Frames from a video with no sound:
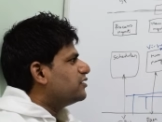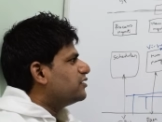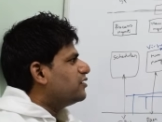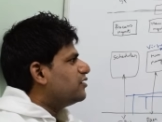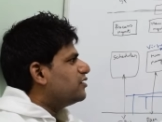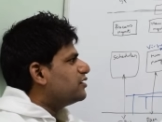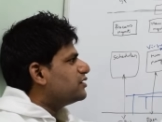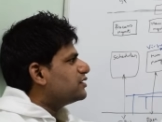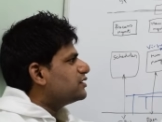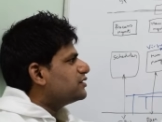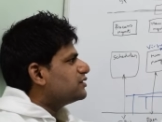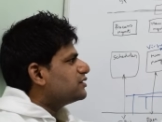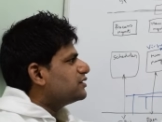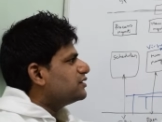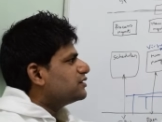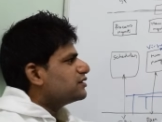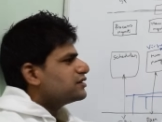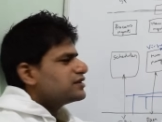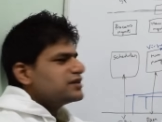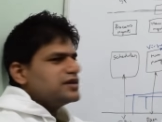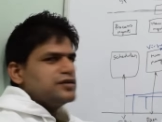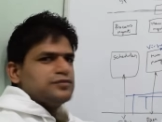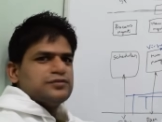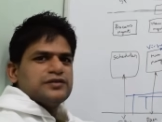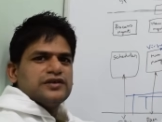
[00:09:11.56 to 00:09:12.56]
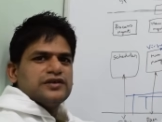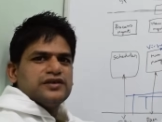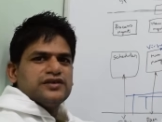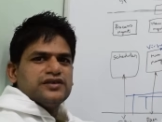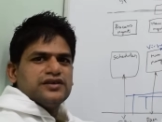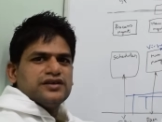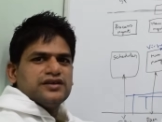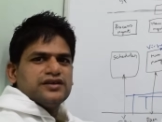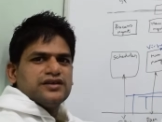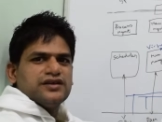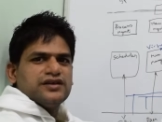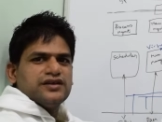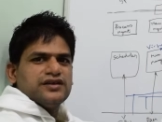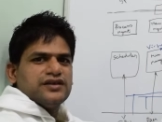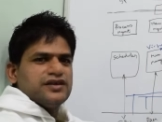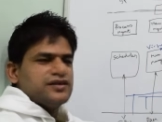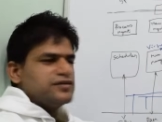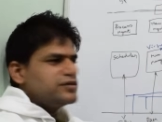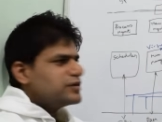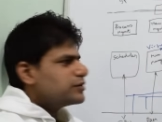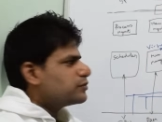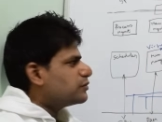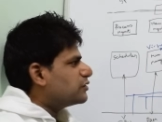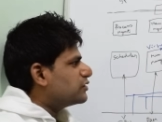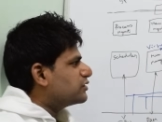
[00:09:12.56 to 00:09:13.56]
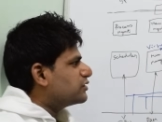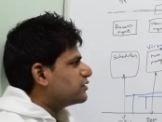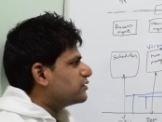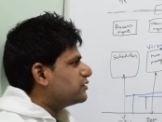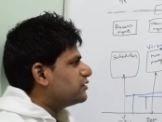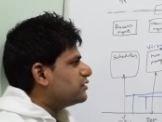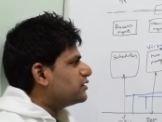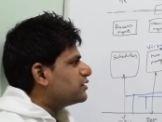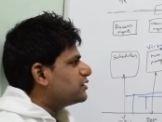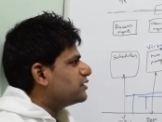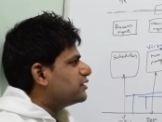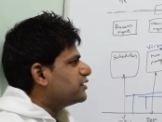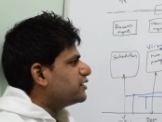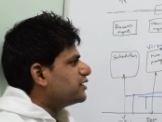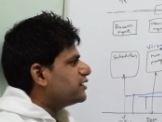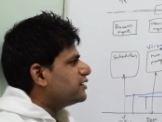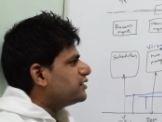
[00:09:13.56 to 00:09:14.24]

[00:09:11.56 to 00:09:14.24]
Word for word: all these things comes under network protocols,